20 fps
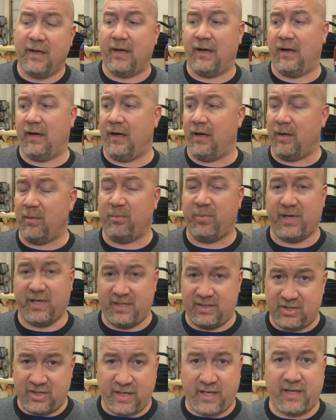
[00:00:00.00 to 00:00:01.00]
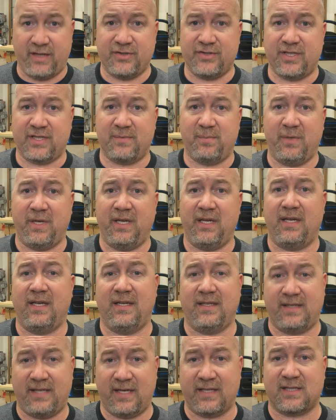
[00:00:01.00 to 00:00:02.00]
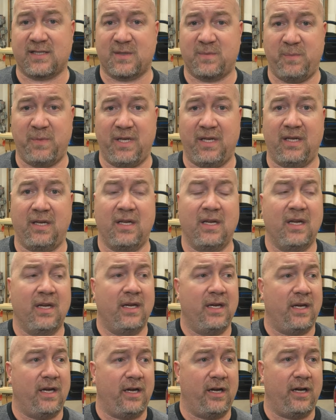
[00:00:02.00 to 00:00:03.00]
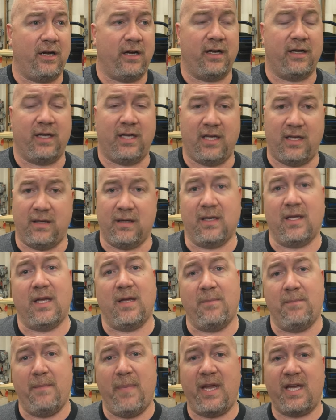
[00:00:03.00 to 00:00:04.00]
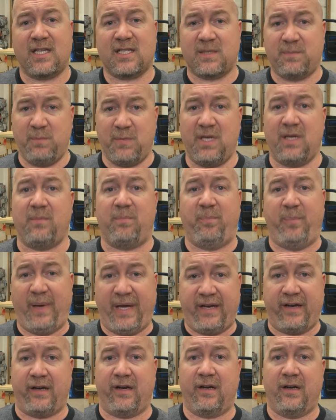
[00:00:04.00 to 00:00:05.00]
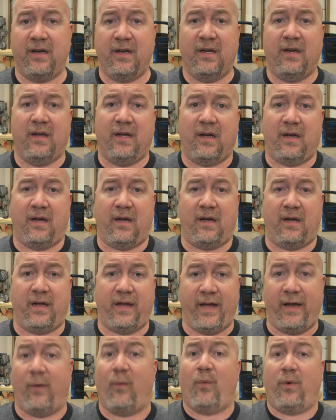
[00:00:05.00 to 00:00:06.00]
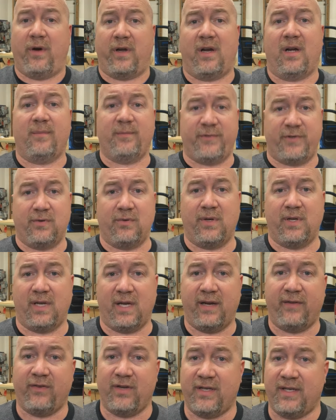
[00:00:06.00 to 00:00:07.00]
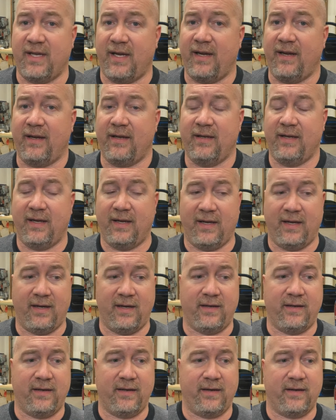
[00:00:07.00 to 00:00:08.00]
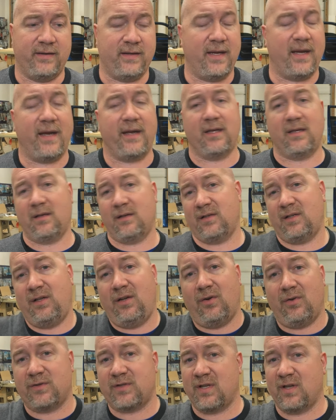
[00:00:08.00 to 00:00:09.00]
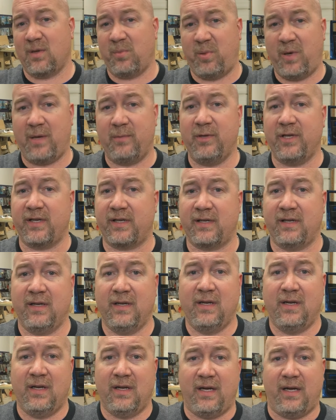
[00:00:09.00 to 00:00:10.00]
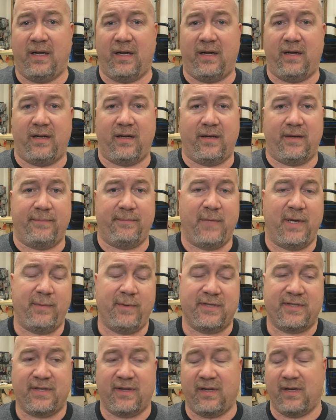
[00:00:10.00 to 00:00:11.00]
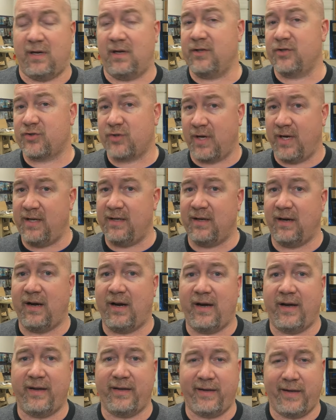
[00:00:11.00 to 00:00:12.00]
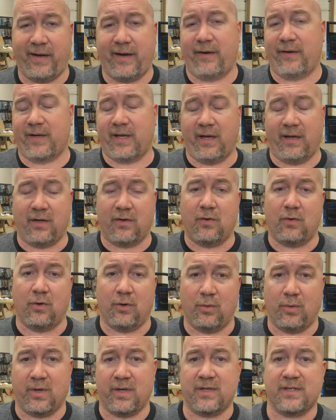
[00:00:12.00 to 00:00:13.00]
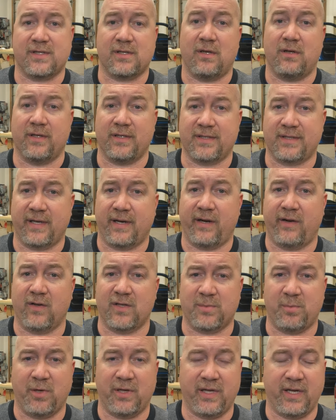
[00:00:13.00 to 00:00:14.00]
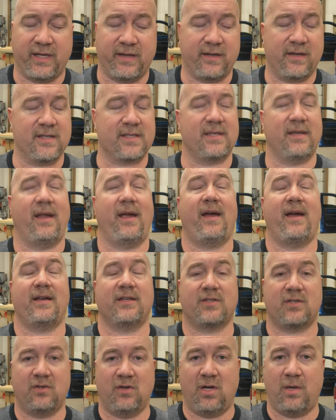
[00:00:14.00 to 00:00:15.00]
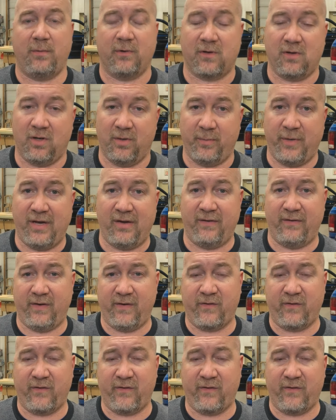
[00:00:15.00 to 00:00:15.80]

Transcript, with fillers: Uh, but he challenges me, he tests me, uh, he, he makes me better uh, at what I'm doing every day. And uh, yeah, you know, to the public, uh, maybe to the untrained eye, yeah, okay, cool, we're installing stereos, but like there's an astronomical amount of